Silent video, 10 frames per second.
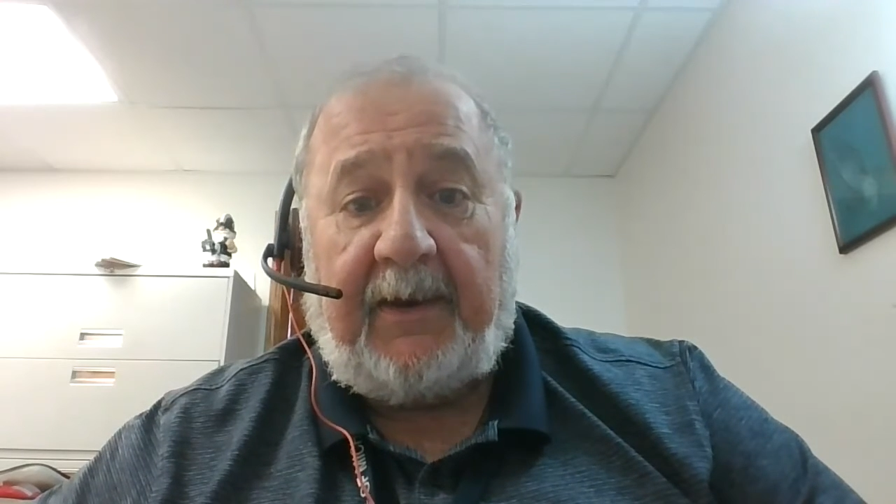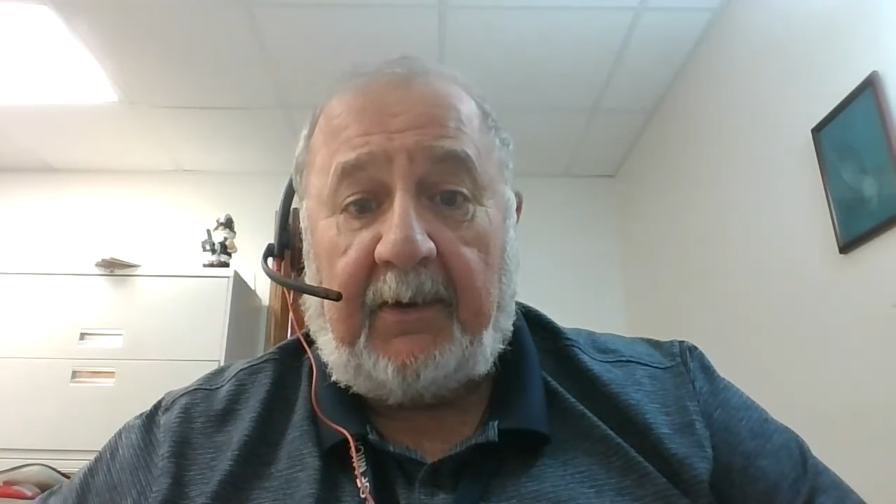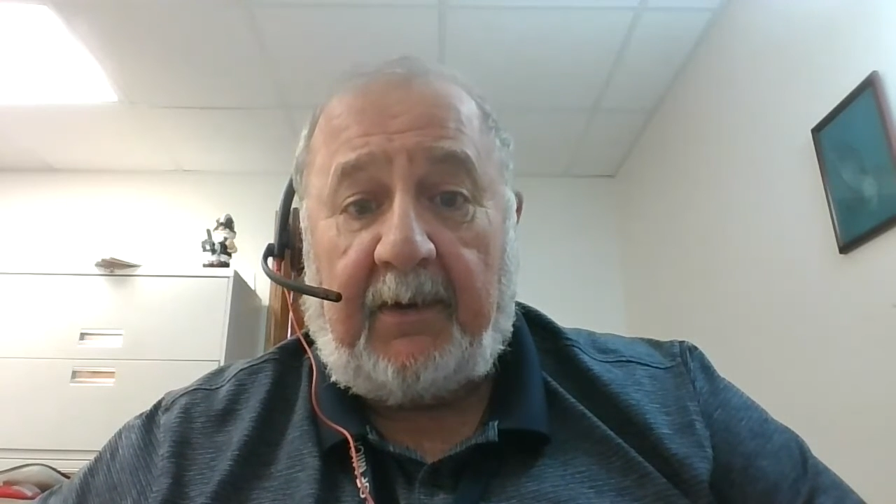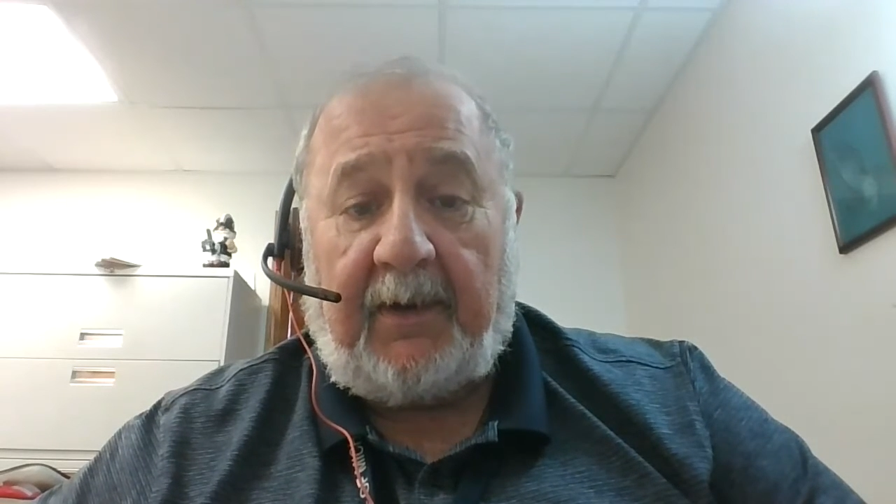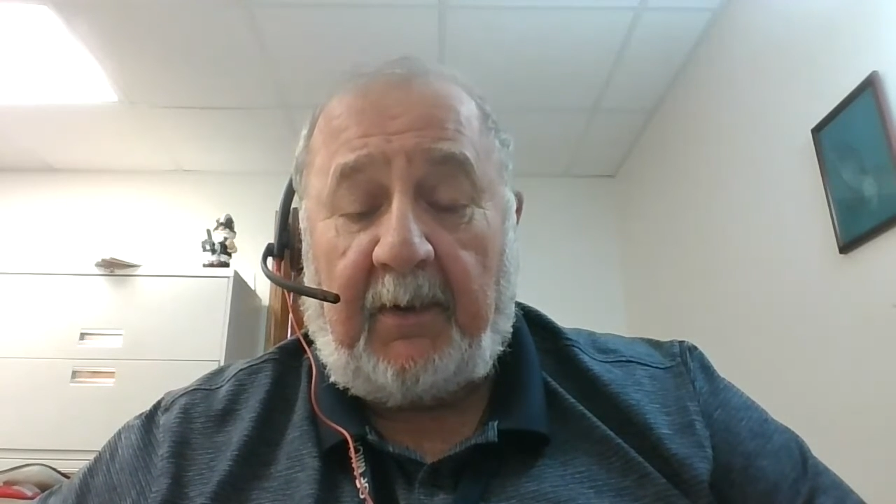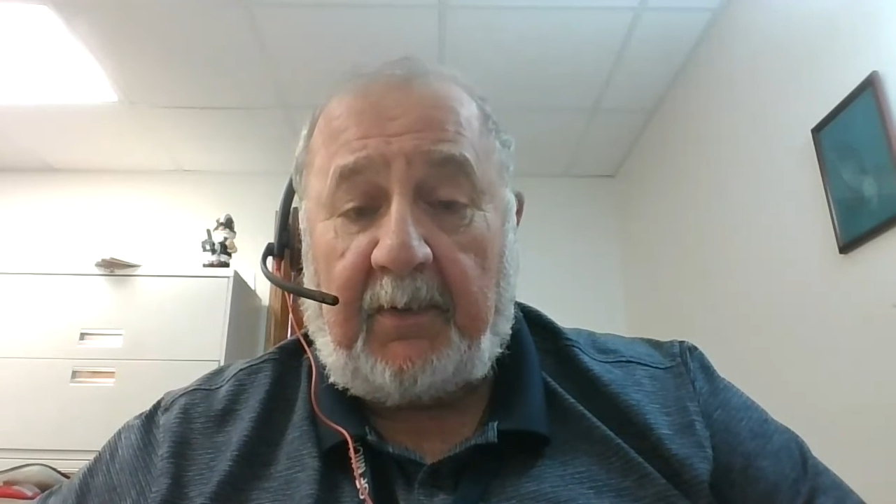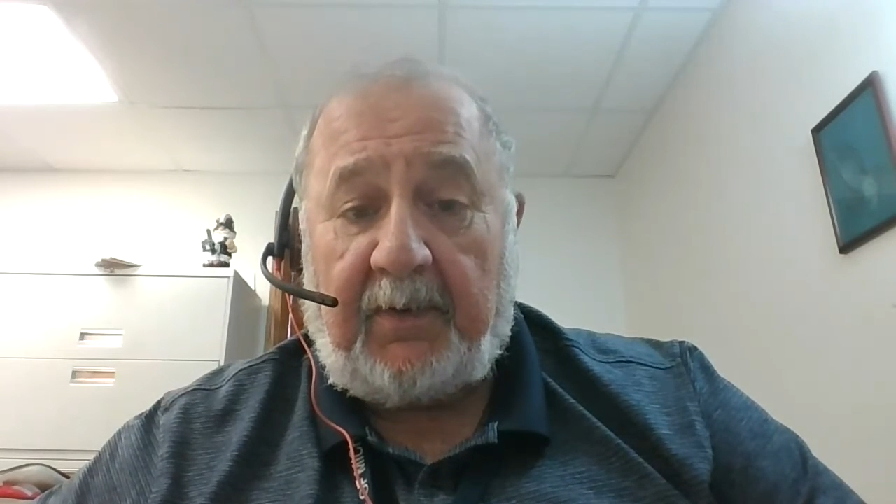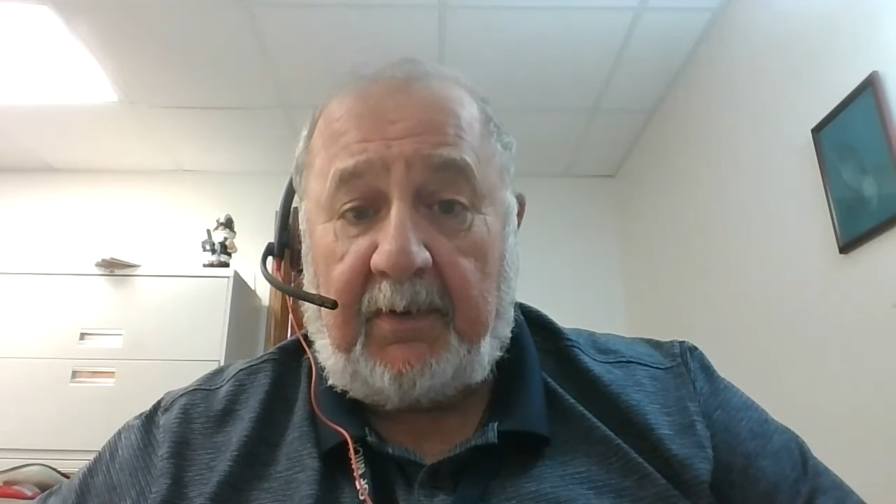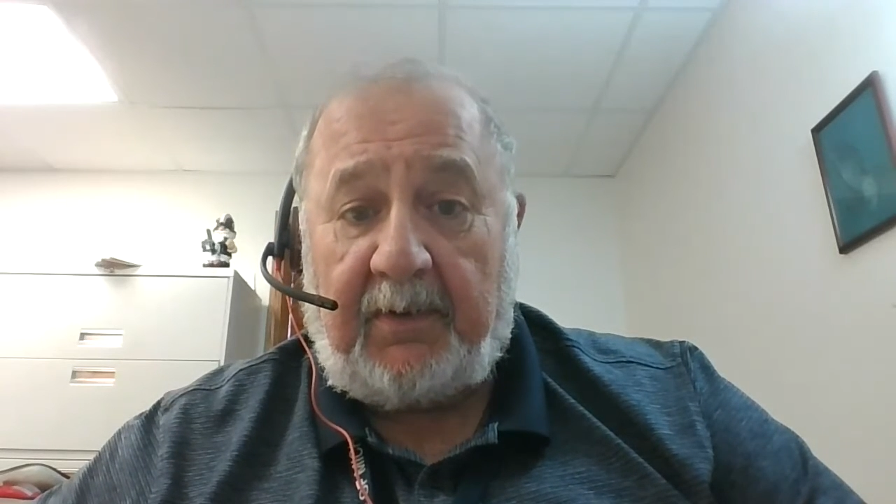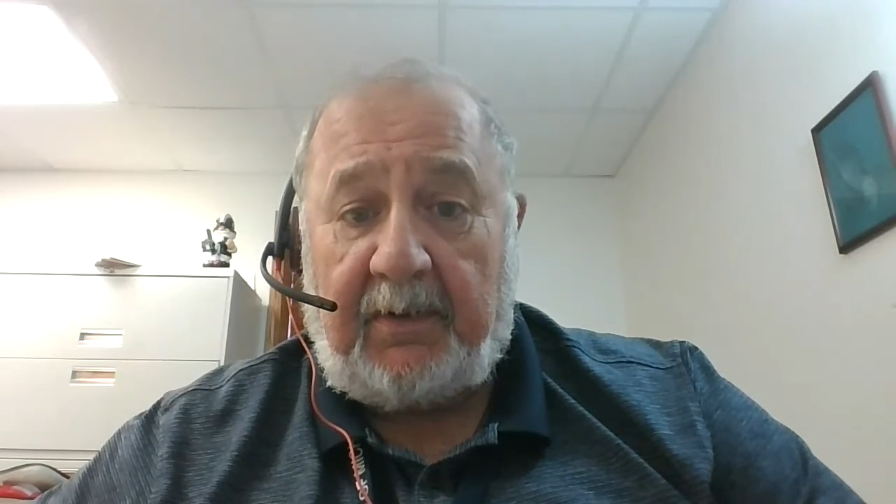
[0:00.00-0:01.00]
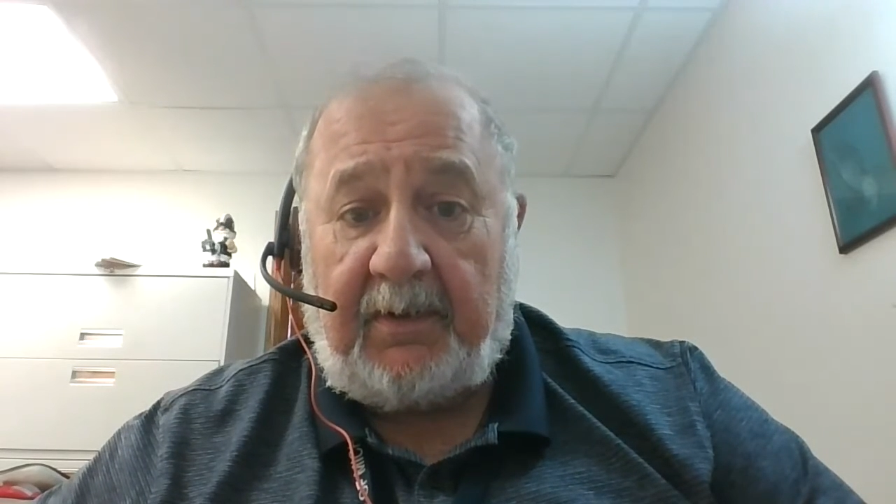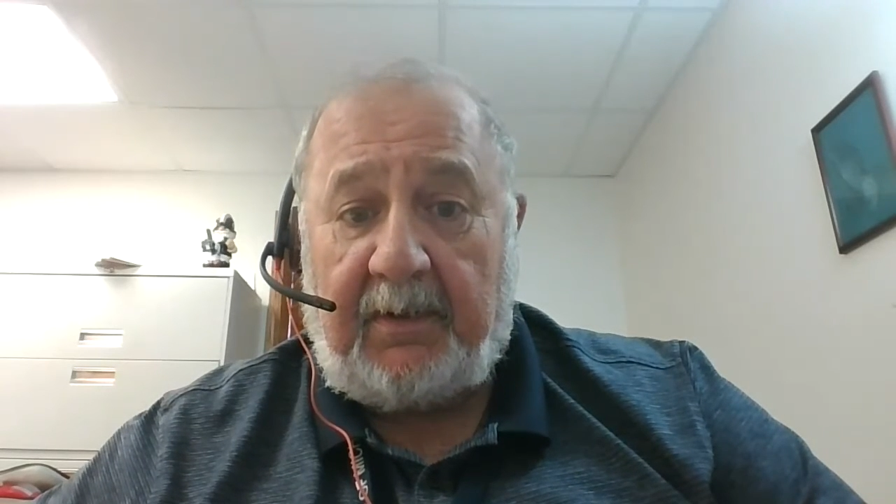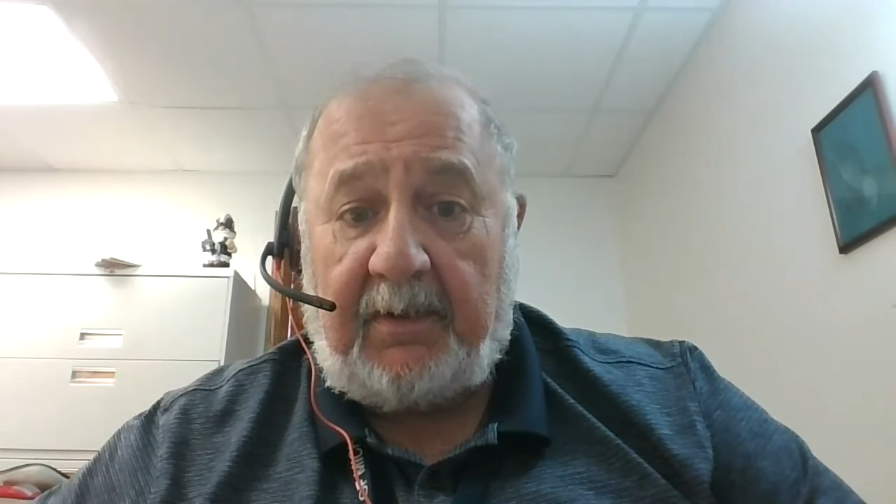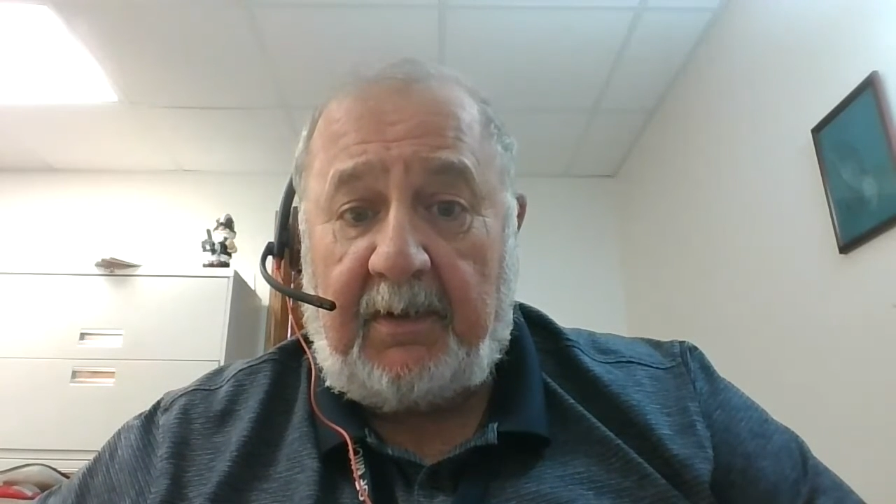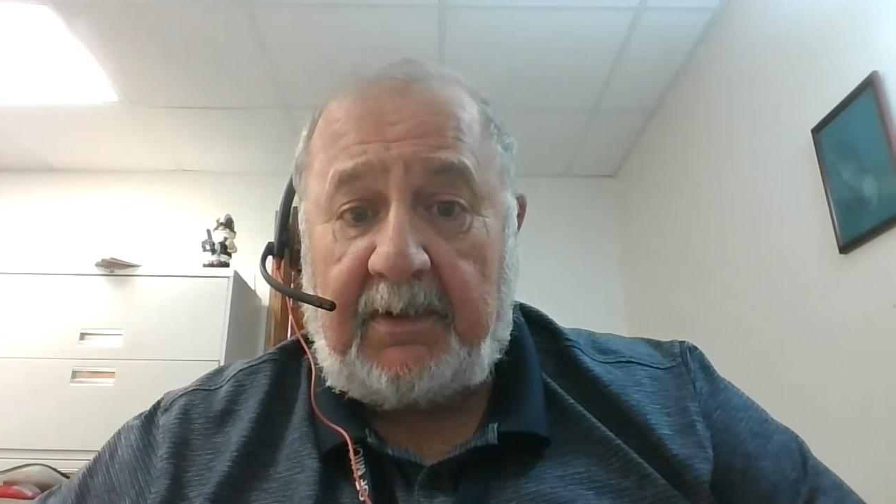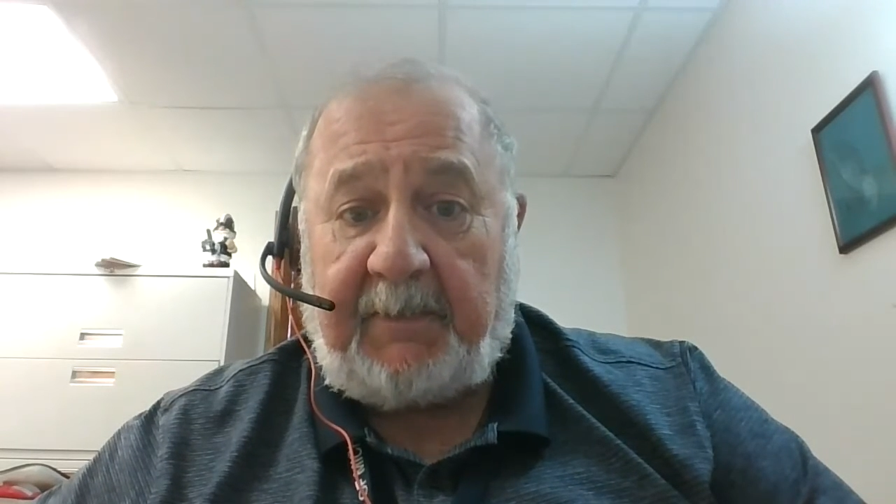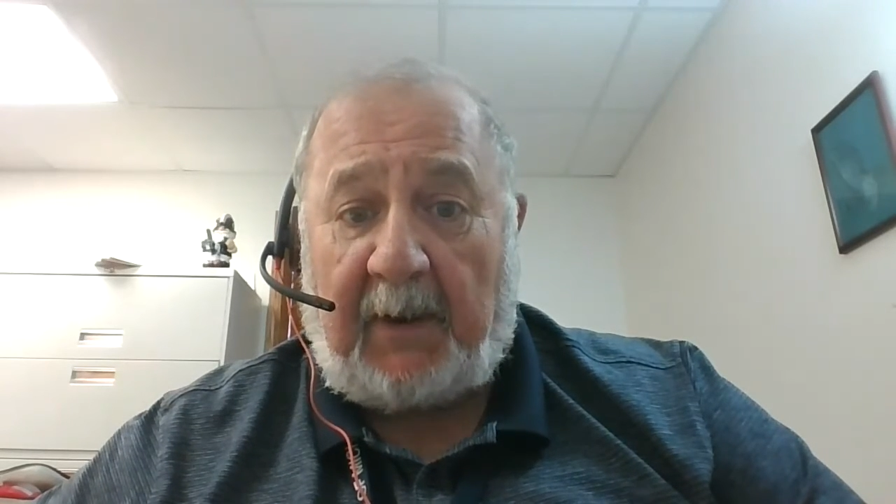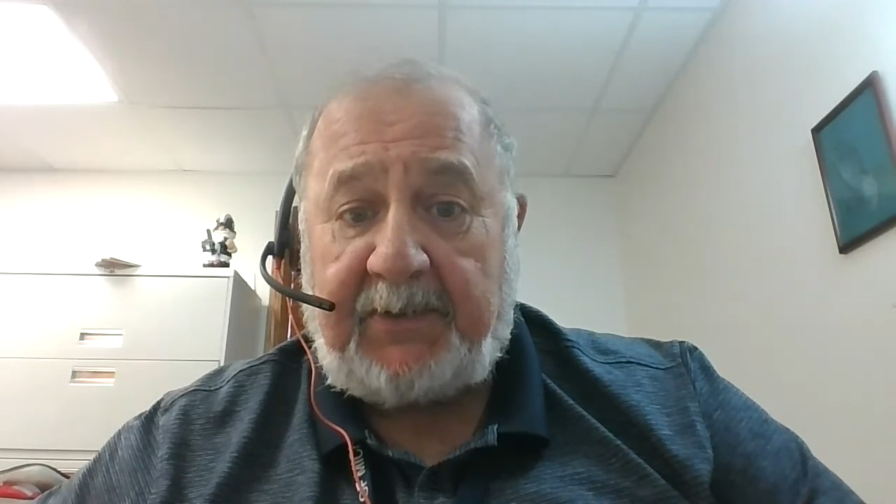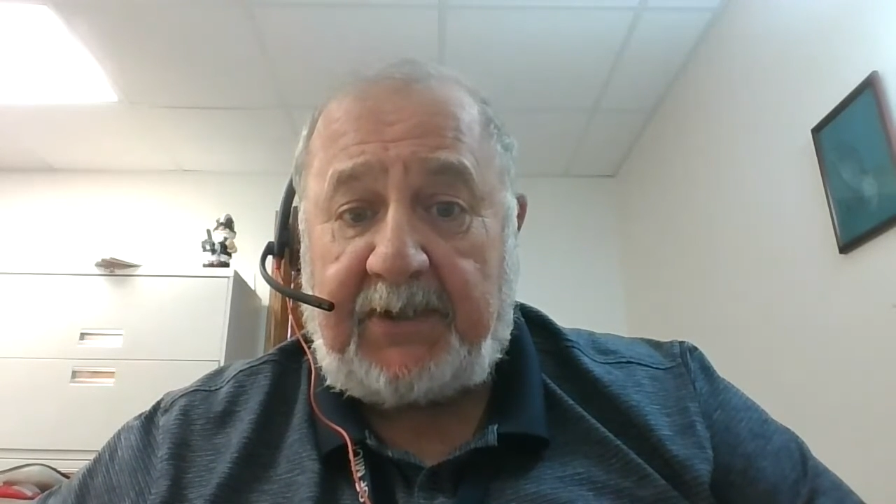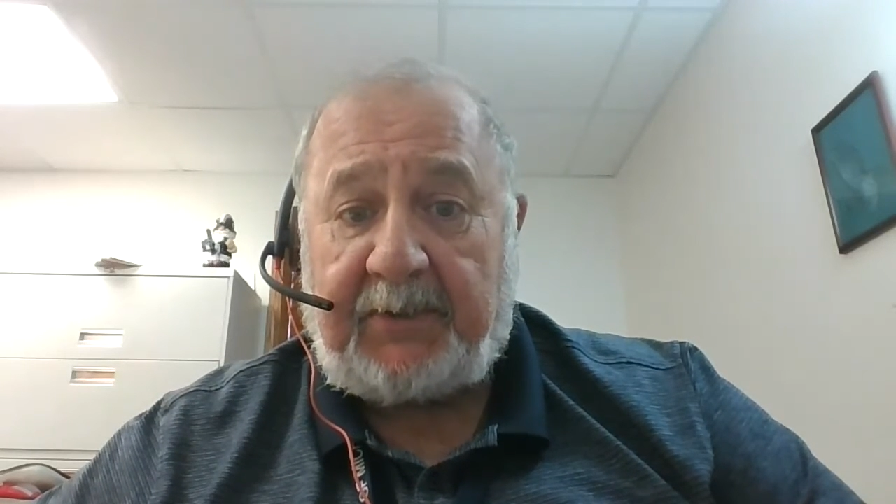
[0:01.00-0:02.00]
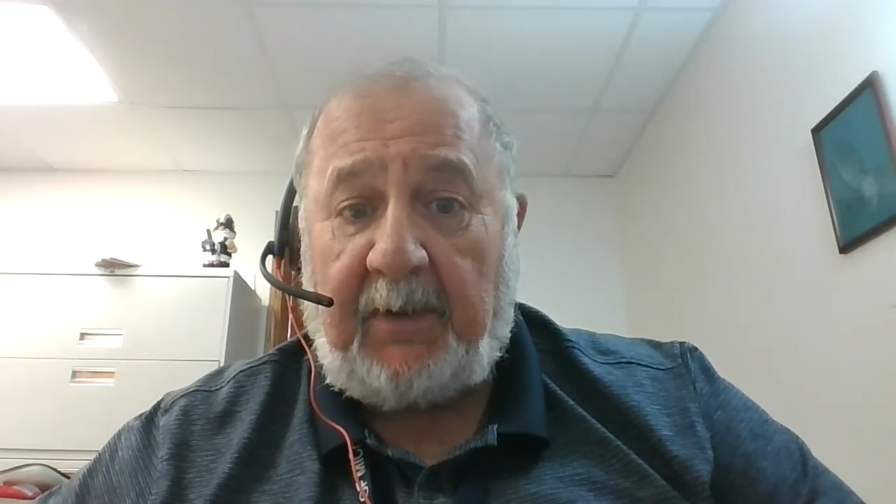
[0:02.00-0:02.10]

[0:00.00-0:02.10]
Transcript: their spouse's